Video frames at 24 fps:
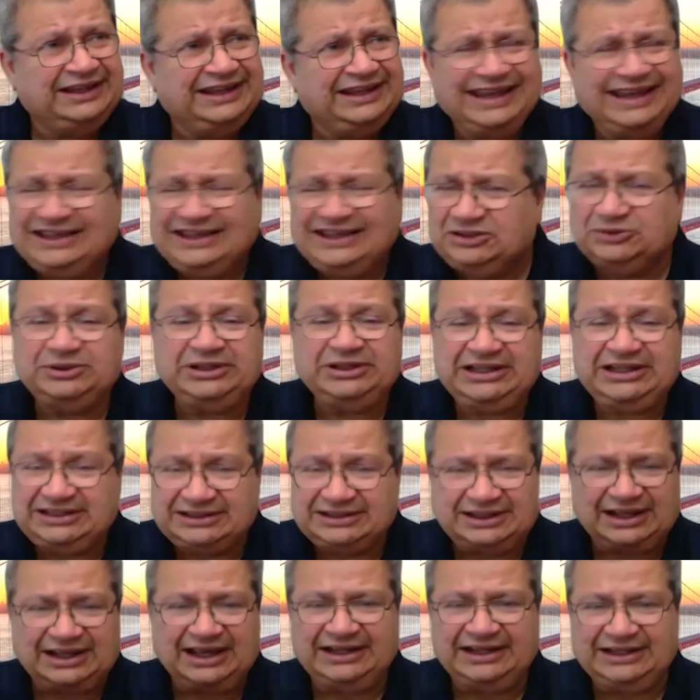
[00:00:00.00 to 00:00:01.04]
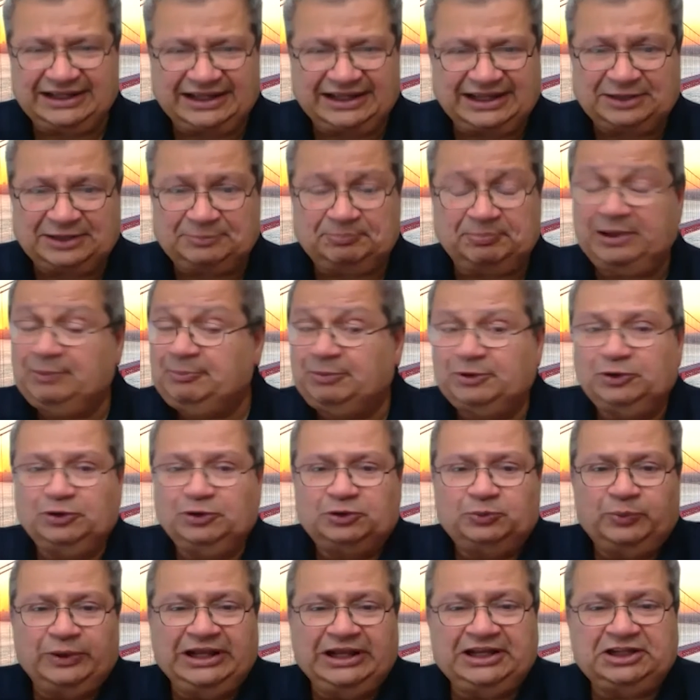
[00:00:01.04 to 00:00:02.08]
Hey, you need to kind of get people who
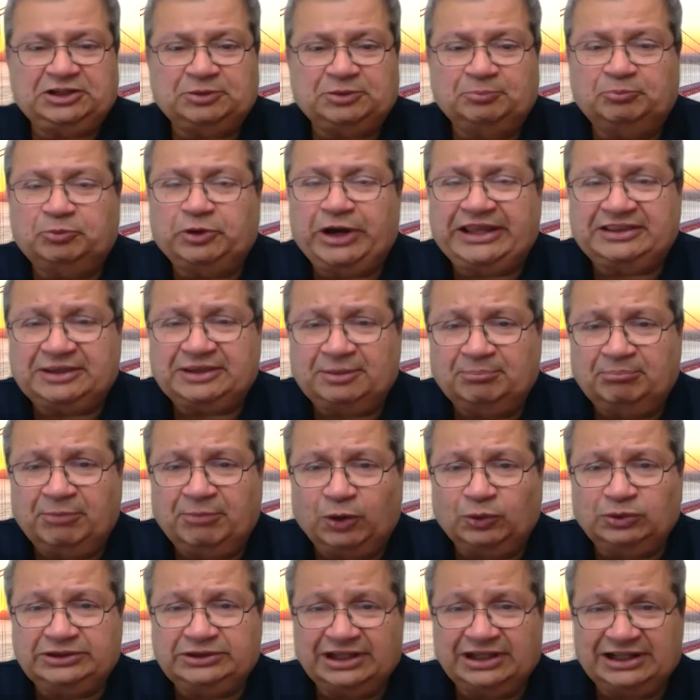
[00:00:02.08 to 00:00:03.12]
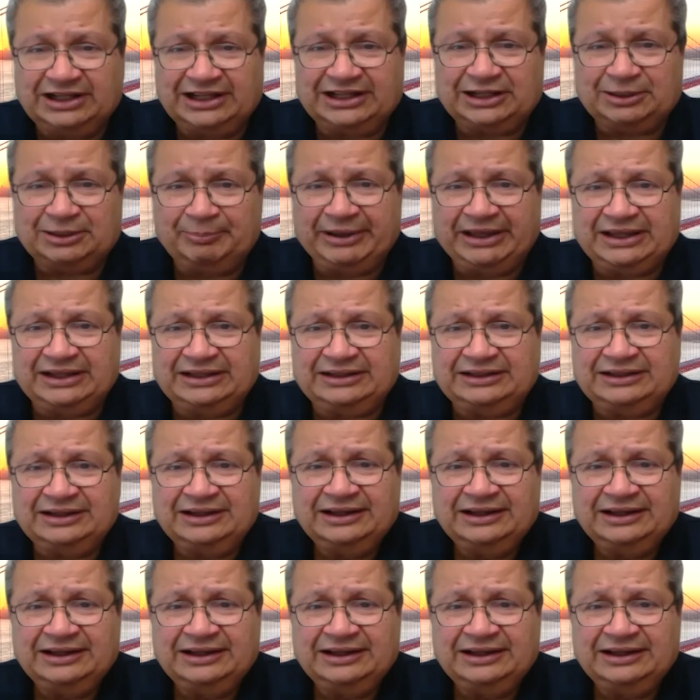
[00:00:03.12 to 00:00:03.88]
are willing to break the mold a little bit.